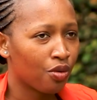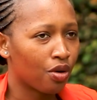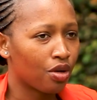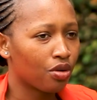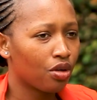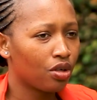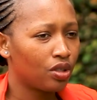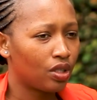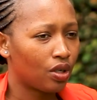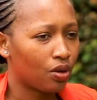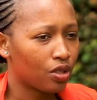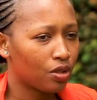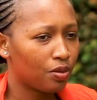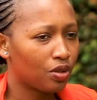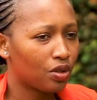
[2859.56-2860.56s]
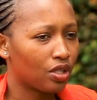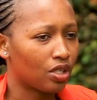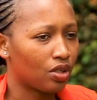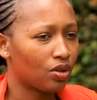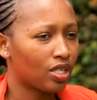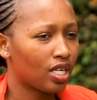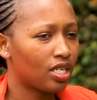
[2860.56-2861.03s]
When we got to the hospital, the
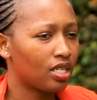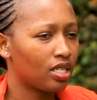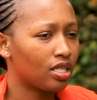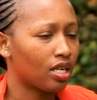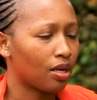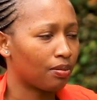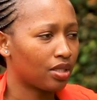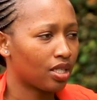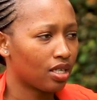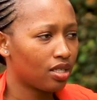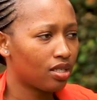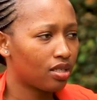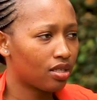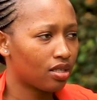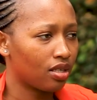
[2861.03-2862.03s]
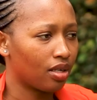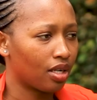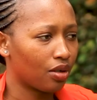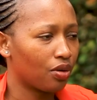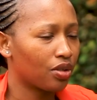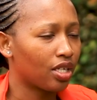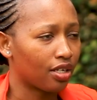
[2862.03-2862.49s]
doctor did some tests and I
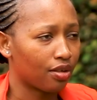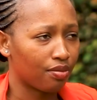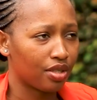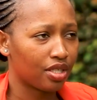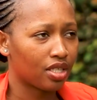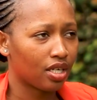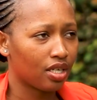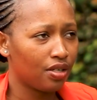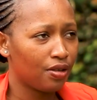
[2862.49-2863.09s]
got admitted.